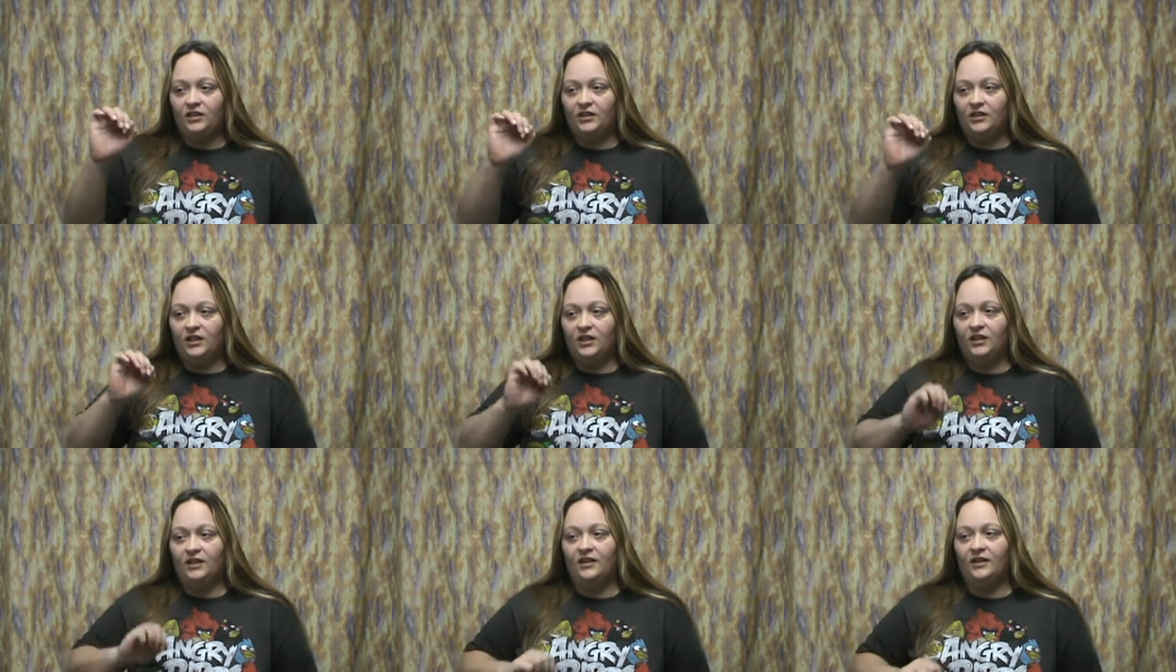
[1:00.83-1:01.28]

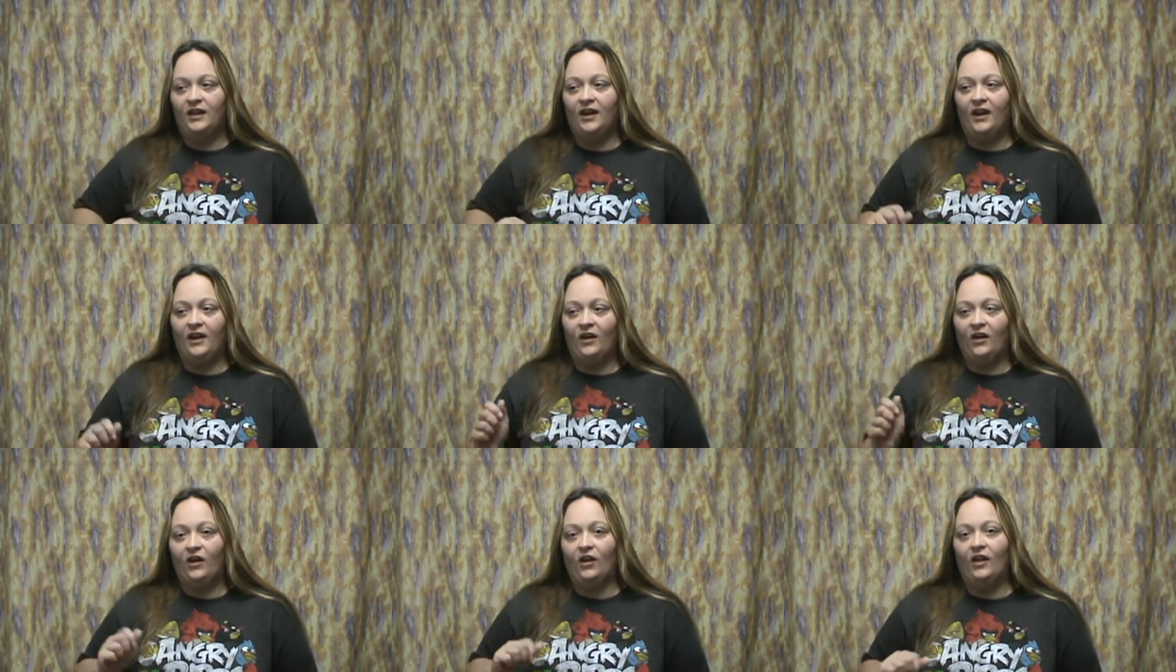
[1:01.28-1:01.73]
get
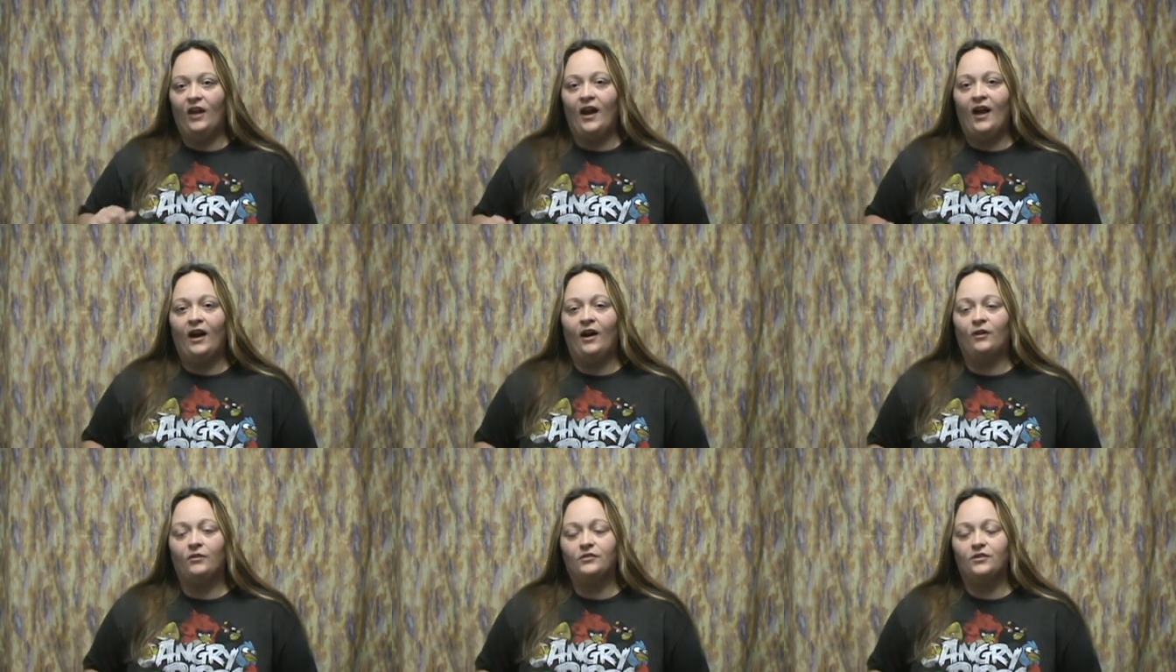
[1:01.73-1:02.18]
that all
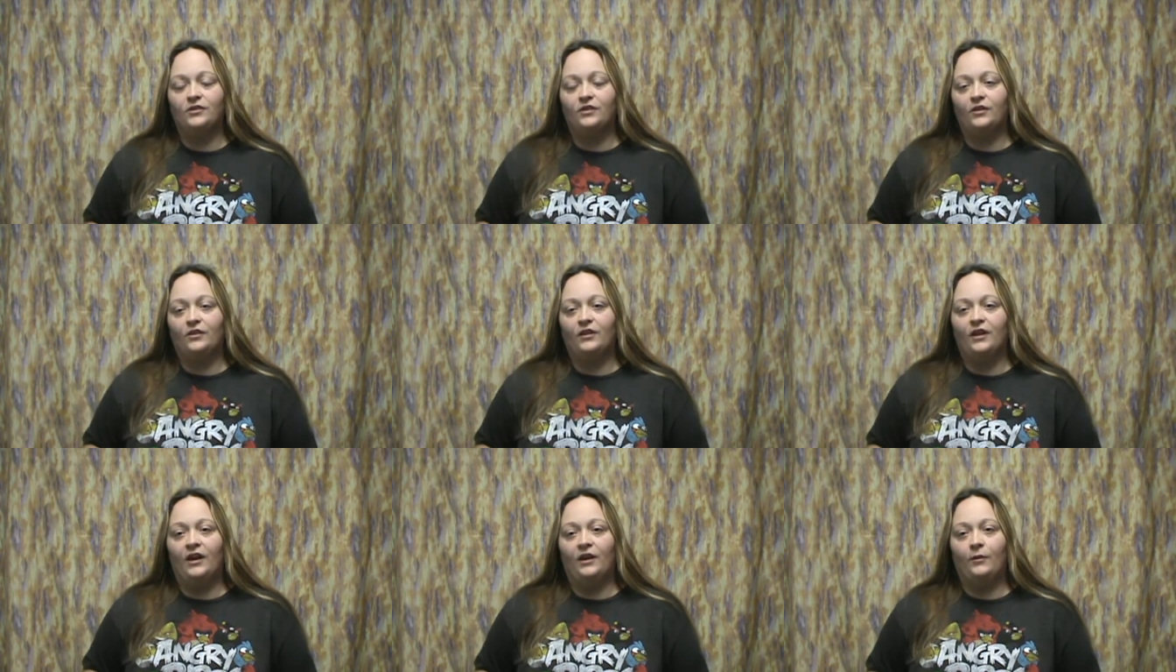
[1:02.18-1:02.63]
out
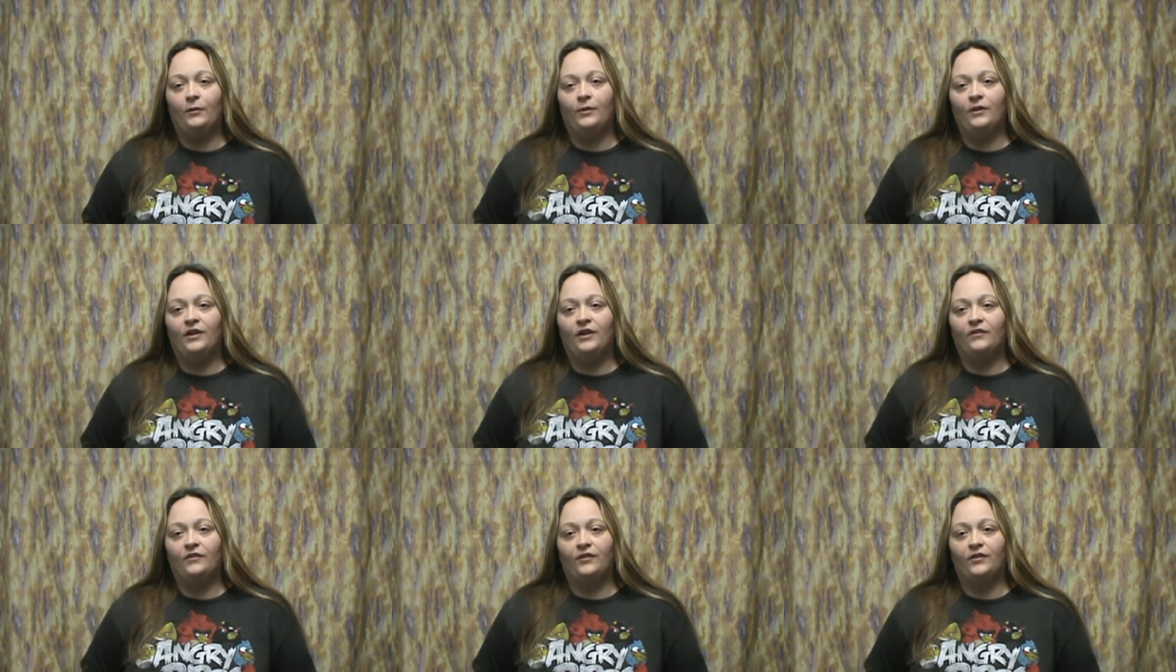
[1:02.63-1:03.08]
so that
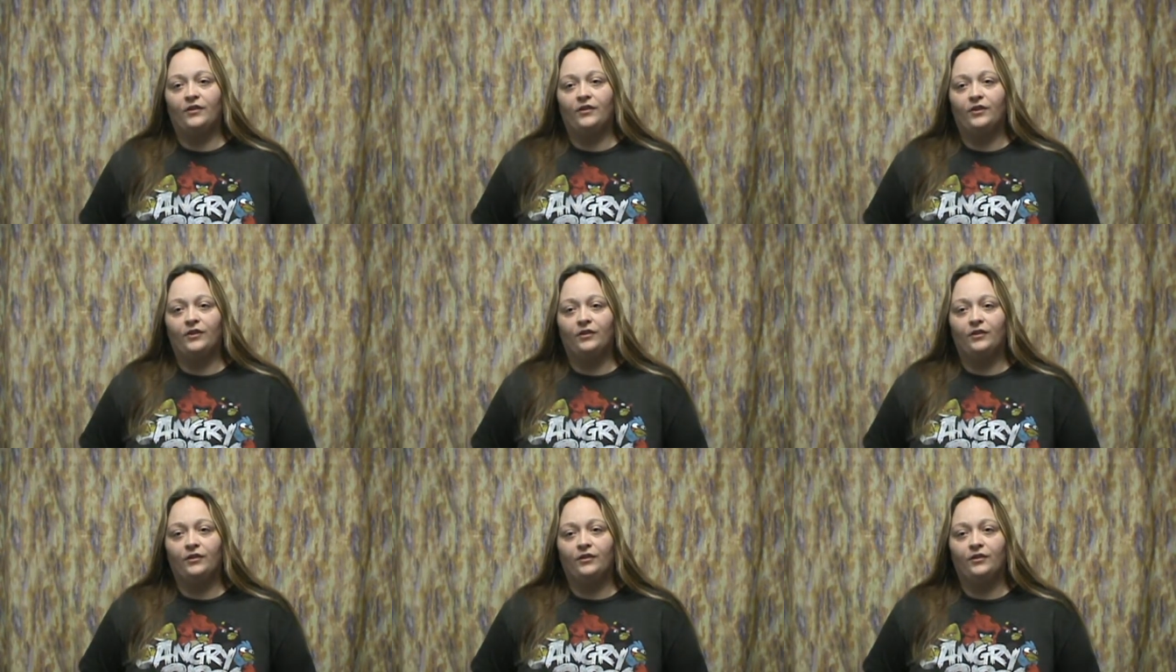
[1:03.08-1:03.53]

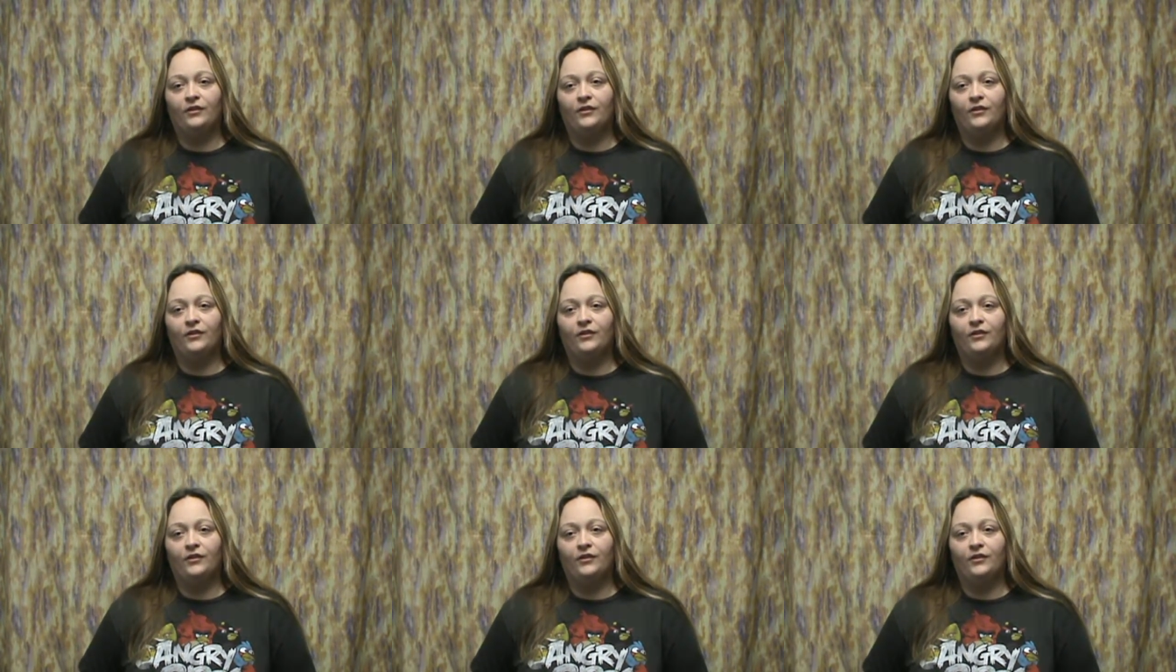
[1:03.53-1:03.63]
whenever